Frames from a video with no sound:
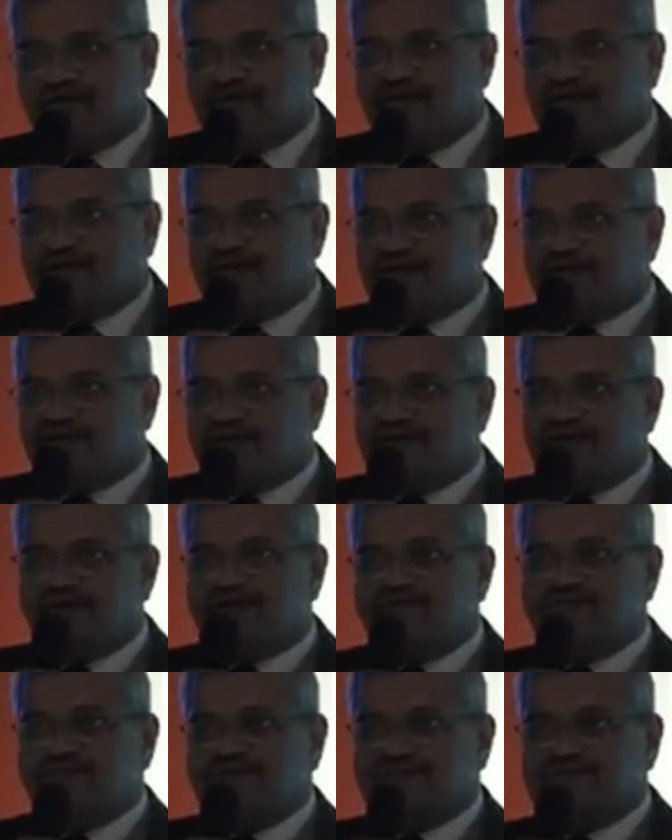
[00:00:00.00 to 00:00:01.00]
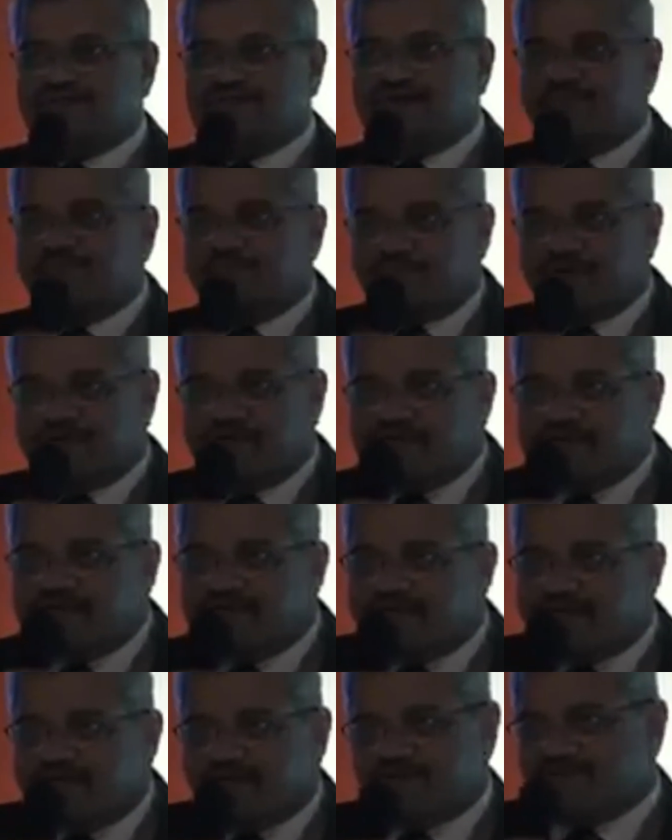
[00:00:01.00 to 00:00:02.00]
and uh, with
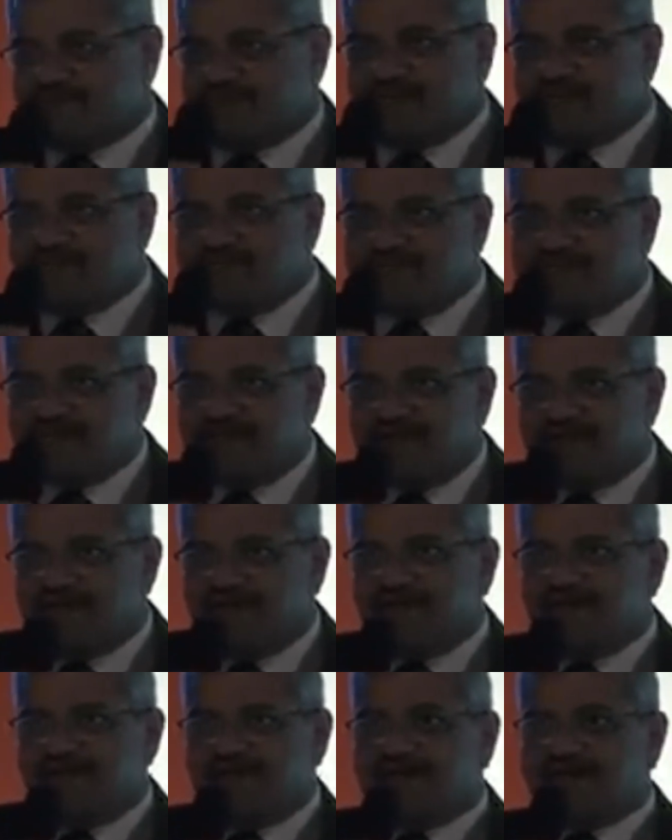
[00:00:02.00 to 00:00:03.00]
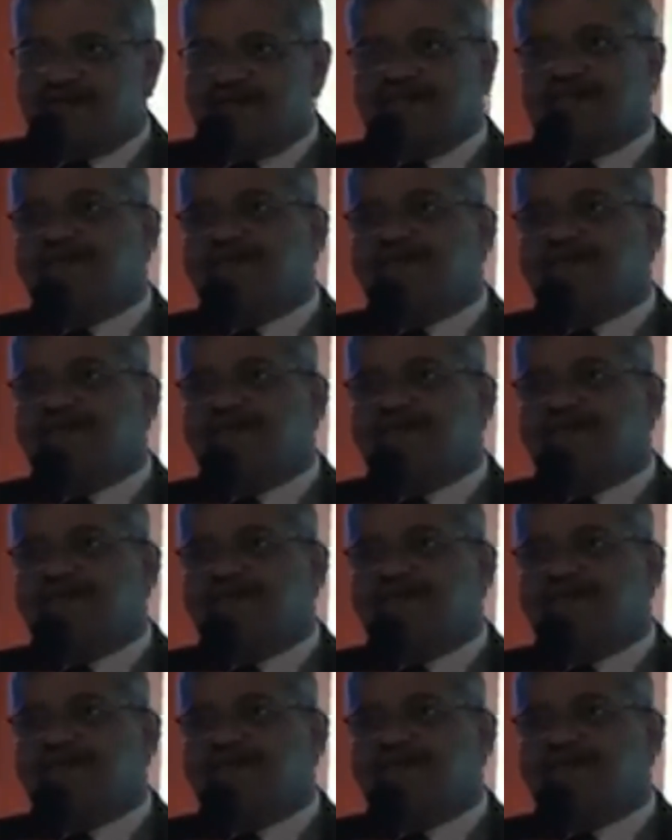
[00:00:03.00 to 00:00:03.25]
complete innocence. I